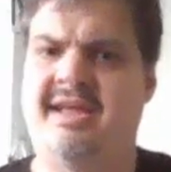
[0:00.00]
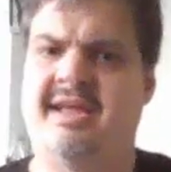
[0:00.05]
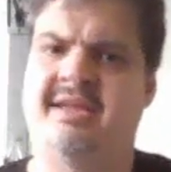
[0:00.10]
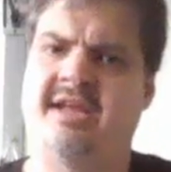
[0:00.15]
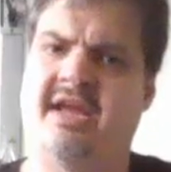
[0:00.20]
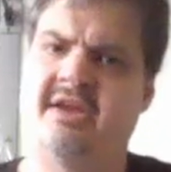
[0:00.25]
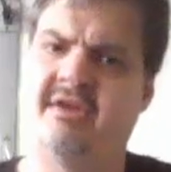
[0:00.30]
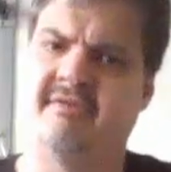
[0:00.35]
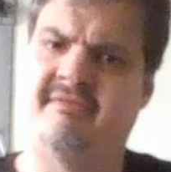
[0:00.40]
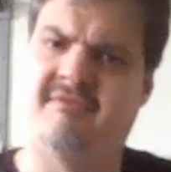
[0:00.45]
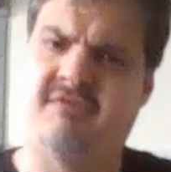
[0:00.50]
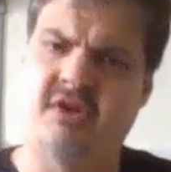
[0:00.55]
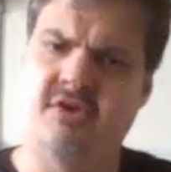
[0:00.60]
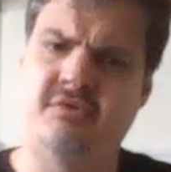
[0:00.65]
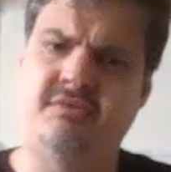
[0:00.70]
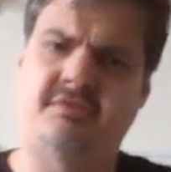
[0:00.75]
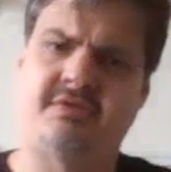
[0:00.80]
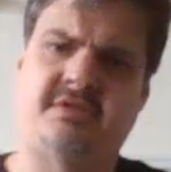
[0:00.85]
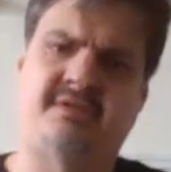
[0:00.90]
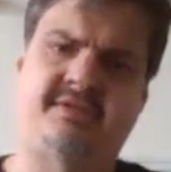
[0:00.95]
Now your
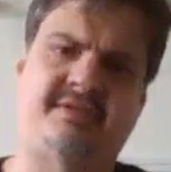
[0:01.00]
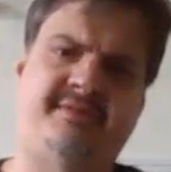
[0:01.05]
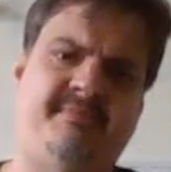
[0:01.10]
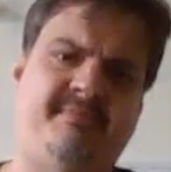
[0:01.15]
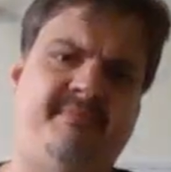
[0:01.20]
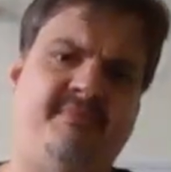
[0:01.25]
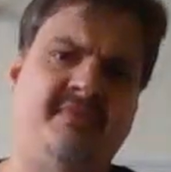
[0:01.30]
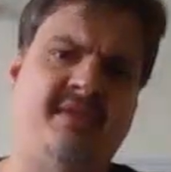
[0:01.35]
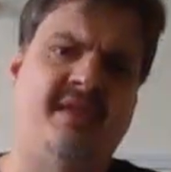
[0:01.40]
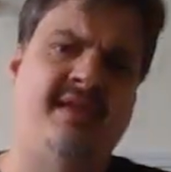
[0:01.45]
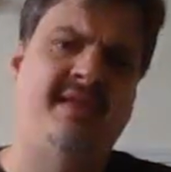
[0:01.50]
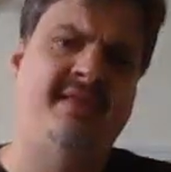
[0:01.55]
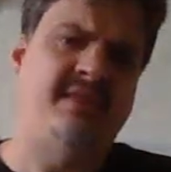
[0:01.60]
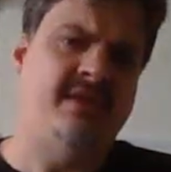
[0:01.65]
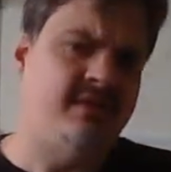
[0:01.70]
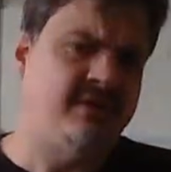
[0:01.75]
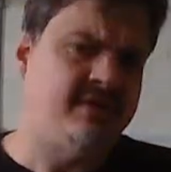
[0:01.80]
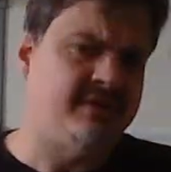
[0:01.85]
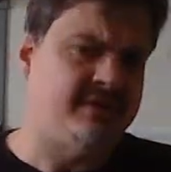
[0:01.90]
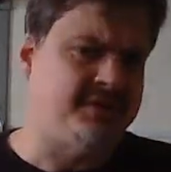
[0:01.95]
flutes,
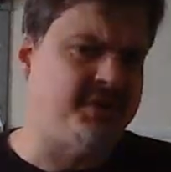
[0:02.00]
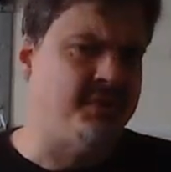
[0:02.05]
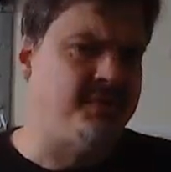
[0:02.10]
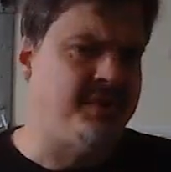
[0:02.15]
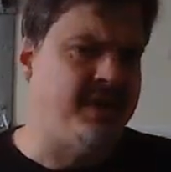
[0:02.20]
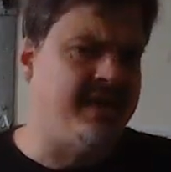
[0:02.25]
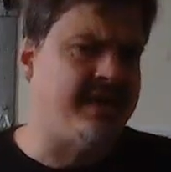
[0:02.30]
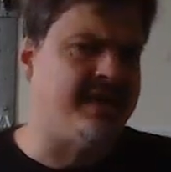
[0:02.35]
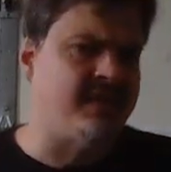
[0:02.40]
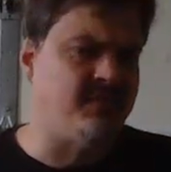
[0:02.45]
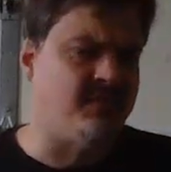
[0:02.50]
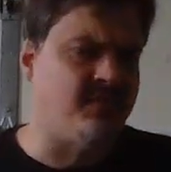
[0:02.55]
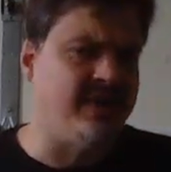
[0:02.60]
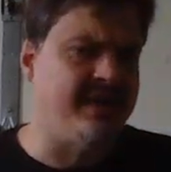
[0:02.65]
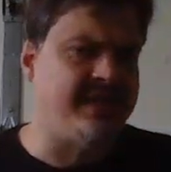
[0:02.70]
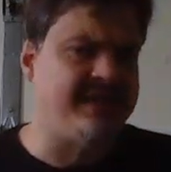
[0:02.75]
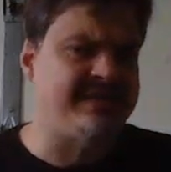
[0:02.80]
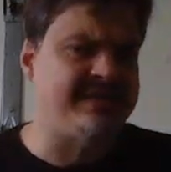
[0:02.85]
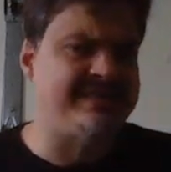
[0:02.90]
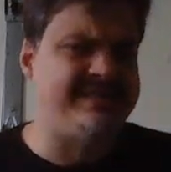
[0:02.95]
they're a little unique in a
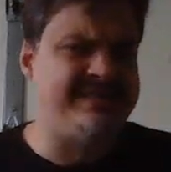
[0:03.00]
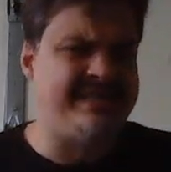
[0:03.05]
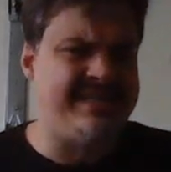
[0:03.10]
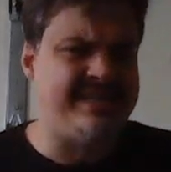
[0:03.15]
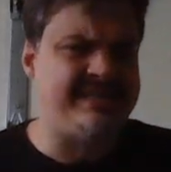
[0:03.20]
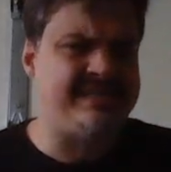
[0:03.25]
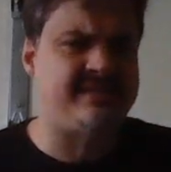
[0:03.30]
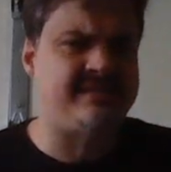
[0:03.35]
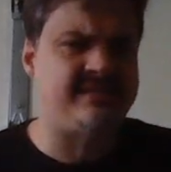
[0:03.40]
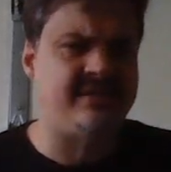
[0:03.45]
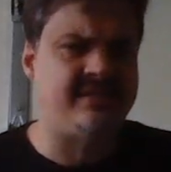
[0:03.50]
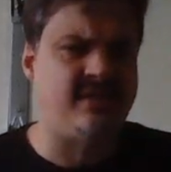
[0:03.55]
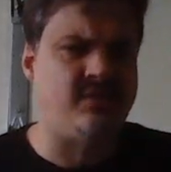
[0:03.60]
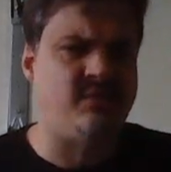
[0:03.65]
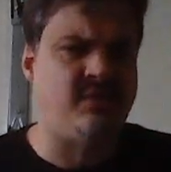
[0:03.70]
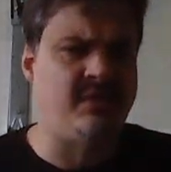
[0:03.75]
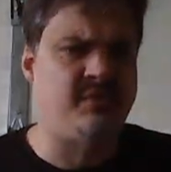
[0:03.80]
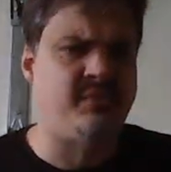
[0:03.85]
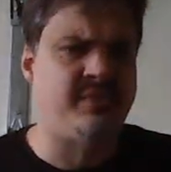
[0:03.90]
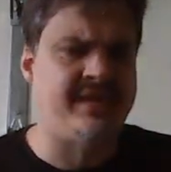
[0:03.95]
way because yes, they're a
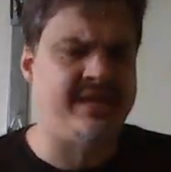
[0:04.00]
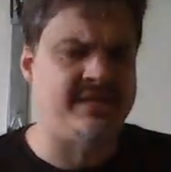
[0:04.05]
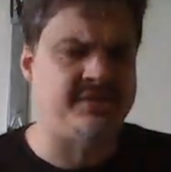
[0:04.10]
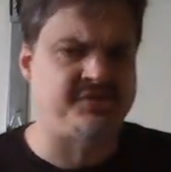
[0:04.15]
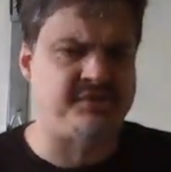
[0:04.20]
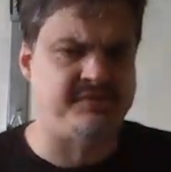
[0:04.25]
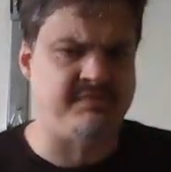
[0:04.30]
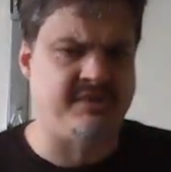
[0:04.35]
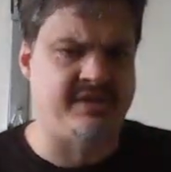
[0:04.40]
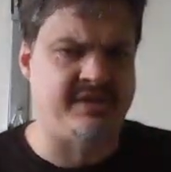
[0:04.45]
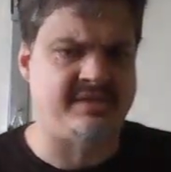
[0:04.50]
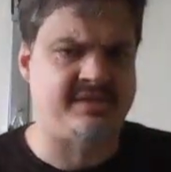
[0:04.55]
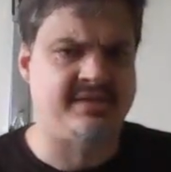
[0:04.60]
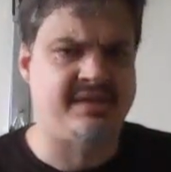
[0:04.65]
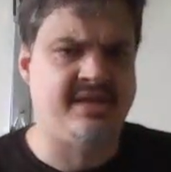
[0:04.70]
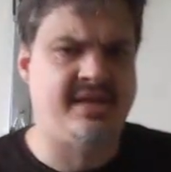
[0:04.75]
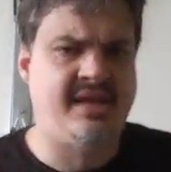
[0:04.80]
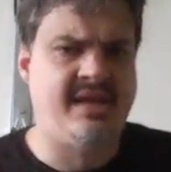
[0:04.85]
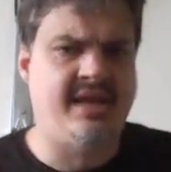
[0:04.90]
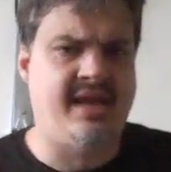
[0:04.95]
woodwind instrument,
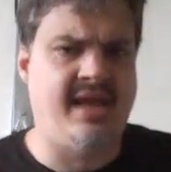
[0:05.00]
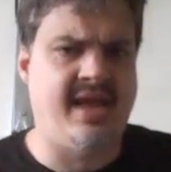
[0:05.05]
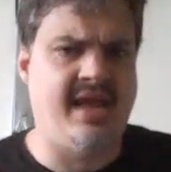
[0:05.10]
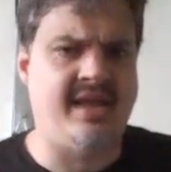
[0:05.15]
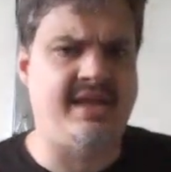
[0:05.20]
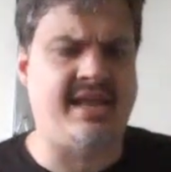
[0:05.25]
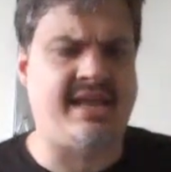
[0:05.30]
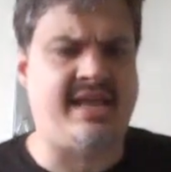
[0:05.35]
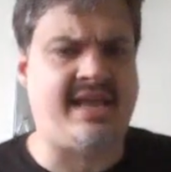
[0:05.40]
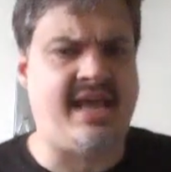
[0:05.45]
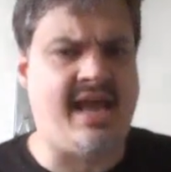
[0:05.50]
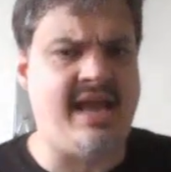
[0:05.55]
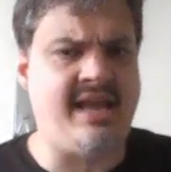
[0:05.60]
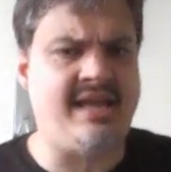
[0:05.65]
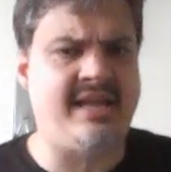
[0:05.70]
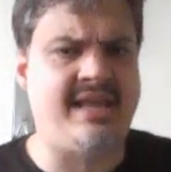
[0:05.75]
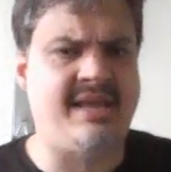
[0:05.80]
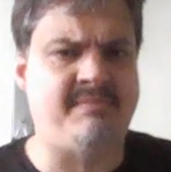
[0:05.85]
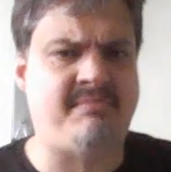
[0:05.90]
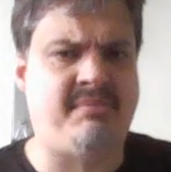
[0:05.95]
and they kind
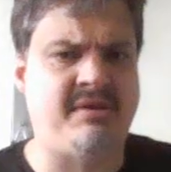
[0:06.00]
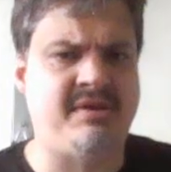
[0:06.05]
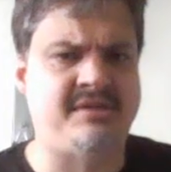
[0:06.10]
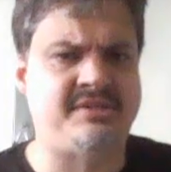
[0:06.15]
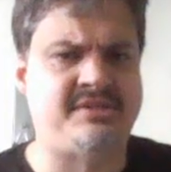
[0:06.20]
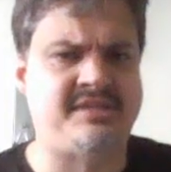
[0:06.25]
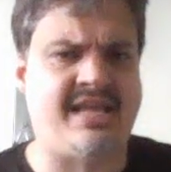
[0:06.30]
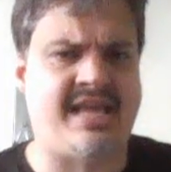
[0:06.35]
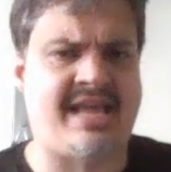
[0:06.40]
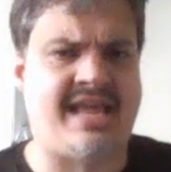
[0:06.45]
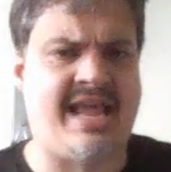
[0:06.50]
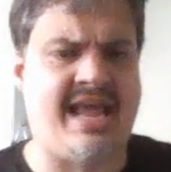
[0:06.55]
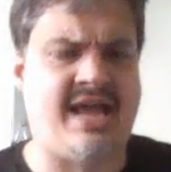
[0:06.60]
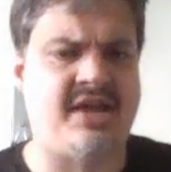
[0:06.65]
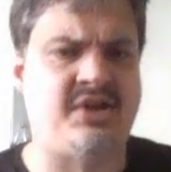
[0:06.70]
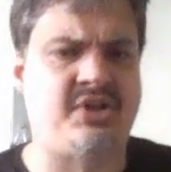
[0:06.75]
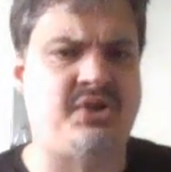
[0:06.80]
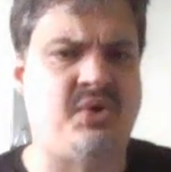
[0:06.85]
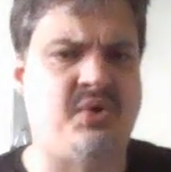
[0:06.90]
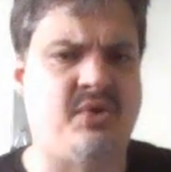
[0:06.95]
of get put into that
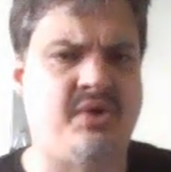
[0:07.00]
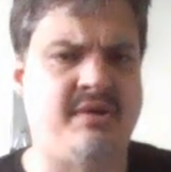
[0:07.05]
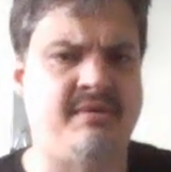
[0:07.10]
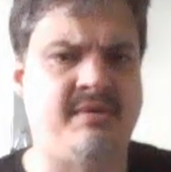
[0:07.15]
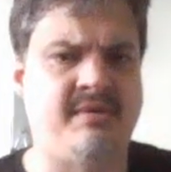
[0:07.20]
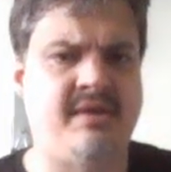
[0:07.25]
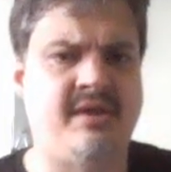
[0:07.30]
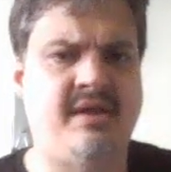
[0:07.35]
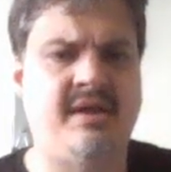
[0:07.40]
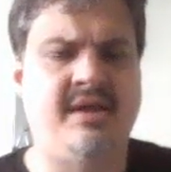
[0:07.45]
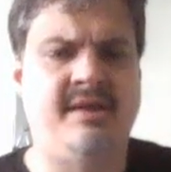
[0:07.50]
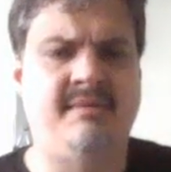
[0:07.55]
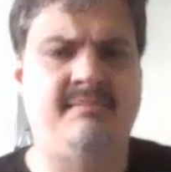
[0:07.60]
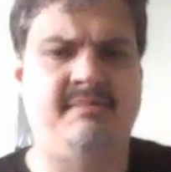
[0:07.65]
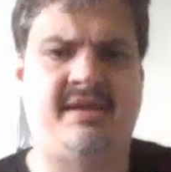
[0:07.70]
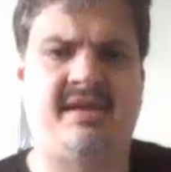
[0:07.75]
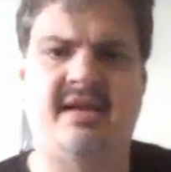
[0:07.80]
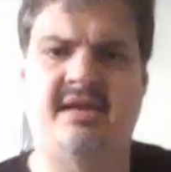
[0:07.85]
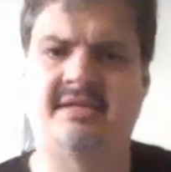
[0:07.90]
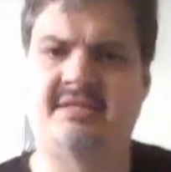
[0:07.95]
category
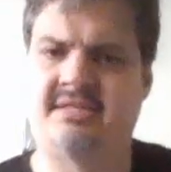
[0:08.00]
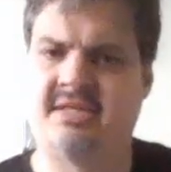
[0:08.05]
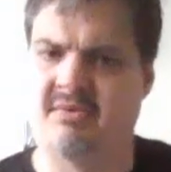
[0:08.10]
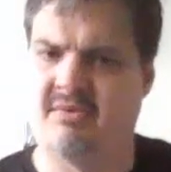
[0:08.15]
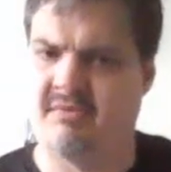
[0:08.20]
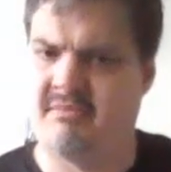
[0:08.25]
because they